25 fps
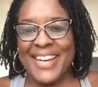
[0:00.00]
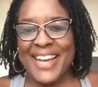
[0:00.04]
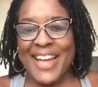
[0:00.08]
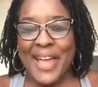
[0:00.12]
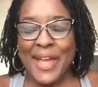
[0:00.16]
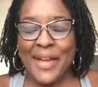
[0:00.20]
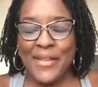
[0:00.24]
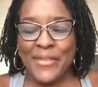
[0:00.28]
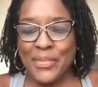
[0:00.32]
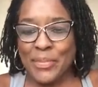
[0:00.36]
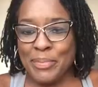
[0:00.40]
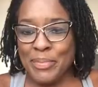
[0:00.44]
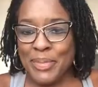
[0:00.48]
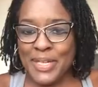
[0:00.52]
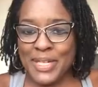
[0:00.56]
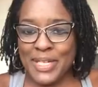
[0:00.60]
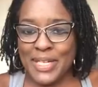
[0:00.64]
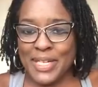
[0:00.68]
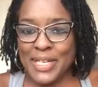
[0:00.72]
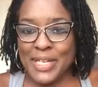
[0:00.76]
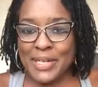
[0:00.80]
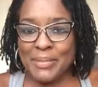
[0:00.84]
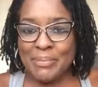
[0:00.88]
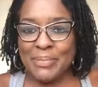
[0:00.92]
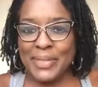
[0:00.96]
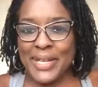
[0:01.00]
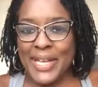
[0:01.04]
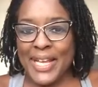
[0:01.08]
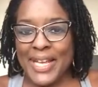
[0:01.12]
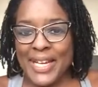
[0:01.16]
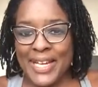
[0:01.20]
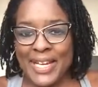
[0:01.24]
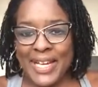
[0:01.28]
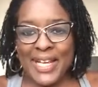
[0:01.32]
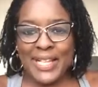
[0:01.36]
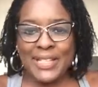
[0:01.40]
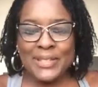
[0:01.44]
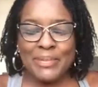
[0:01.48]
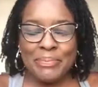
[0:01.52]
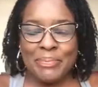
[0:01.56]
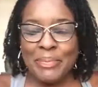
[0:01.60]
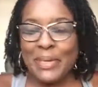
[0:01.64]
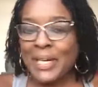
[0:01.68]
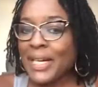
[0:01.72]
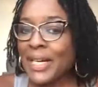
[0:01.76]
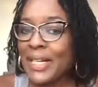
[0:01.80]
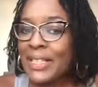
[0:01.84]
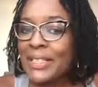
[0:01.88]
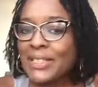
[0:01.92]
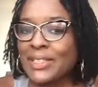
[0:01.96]
I haven't been updating as
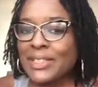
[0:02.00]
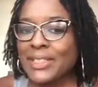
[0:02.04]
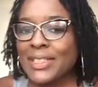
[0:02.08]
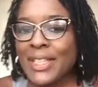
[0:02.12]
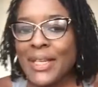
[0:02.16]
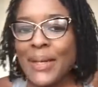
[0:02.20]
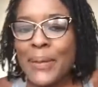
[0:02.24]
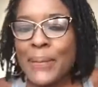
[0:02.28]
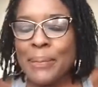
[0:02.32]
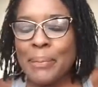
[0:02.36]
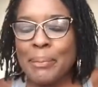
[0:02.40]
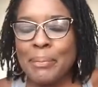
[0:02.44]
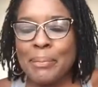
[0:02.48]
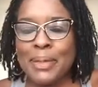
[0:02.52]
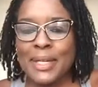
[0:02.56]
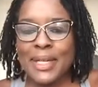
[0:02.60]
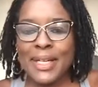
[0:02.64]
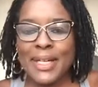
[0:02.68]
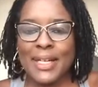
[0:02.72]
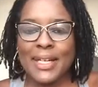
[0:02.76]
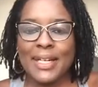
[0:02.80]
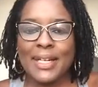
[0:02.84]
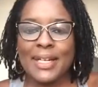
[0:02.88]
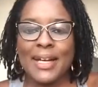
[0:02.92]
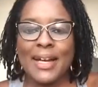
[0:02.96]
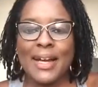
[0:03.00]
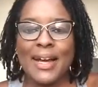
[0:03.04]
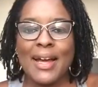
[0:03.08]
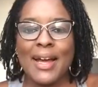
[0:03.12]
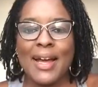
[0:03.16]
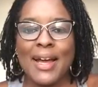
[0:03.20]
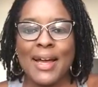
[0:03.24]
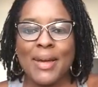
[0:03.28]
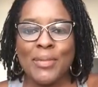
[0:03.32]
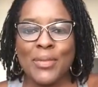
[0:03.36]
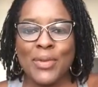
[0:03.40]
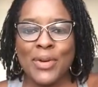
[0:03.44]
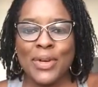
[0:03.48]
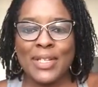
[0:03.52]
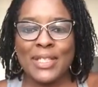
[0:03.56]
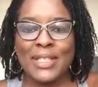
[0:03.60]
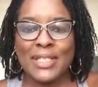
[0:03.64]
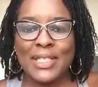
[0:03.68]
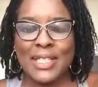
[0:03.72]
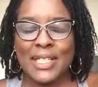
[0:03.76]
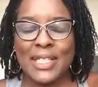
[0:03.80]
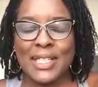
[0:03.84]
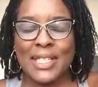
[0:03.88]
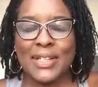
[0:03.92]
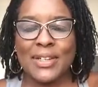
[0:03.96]
much, but I
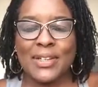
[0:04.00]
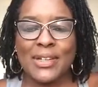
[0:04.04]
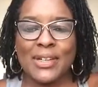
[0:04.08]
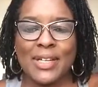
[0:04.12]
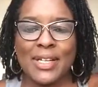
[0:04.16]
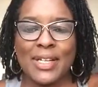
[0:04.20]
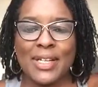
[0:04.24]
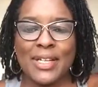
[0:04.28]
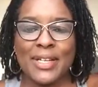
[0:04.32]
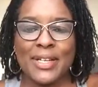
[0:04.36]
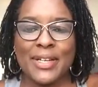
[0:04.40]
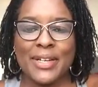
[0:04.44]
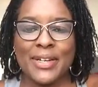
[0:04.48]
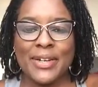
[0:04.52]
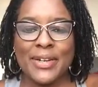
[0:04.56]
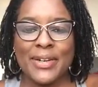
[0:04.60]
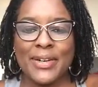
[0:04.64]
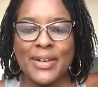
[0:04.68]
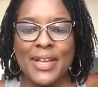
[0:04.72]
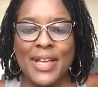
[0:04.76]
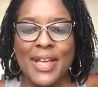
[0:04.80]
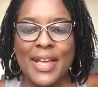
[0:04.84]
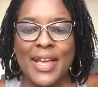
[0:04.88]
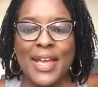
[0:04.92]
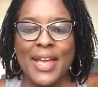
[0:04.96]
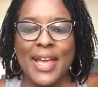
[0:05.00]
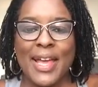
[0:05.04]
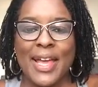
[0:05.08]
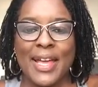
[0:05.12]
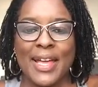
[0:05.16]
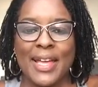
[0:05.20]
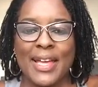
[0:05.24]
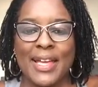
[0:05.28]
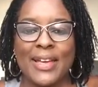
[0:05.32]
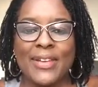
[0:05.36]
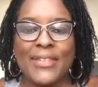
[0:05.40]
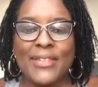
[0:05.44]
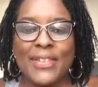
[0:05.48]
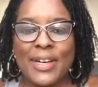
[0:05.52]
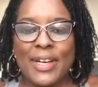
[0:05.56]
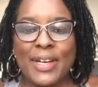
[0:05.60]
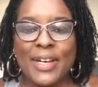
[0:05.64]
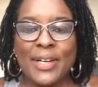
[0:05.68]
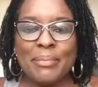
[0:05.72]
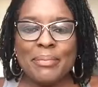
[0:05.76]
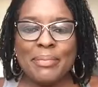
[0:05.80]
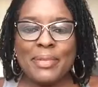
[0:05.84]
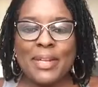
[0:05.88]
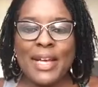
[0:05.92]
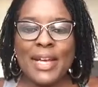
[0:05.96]
wanted to get on here and give an
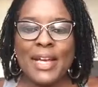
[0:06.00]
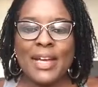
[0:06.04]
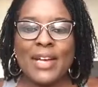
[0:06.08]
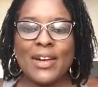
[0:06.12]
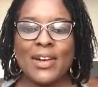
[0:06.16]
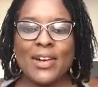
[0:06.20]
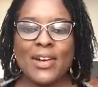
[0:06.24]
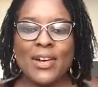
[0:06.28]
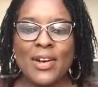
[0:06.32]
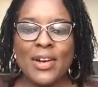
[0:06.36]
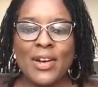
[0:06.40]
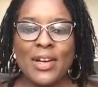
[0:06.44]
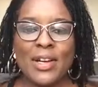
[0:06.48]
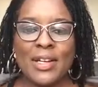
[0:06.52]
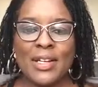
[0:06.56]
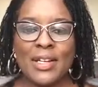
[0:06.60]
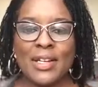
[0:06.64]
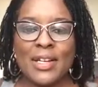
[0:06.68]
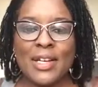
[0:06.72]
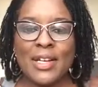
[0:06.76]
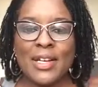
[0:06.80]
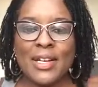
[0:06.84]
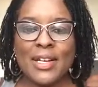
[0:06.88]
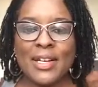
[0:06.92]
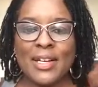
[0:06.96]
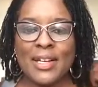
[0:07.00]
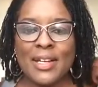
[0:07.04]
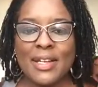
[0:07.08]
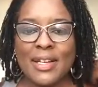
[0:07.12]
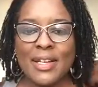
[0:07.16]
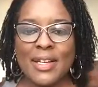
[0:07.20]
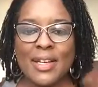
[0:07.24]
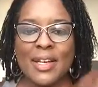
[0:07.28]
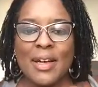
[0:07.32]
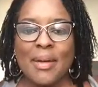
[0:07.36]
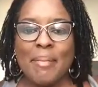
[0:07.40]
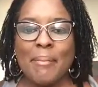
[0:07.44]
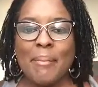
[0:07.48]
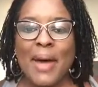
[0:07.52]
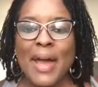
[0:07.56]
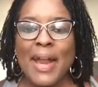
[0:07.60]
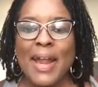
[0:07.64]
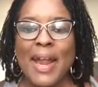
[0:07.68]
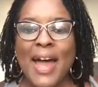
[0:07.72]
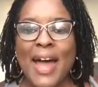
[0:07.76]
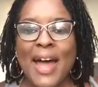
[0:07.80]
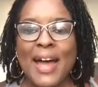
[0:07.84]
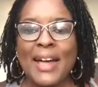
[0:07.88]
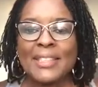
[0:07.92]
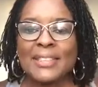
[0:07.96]
update on my
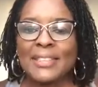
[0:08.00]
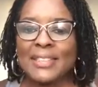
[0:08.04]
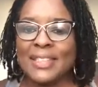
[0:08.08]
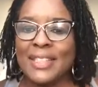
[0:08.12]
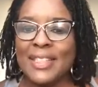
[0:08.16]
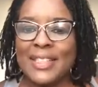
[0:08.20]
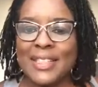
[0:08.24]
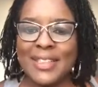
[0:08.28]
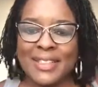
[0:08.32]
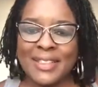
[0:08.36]
locks.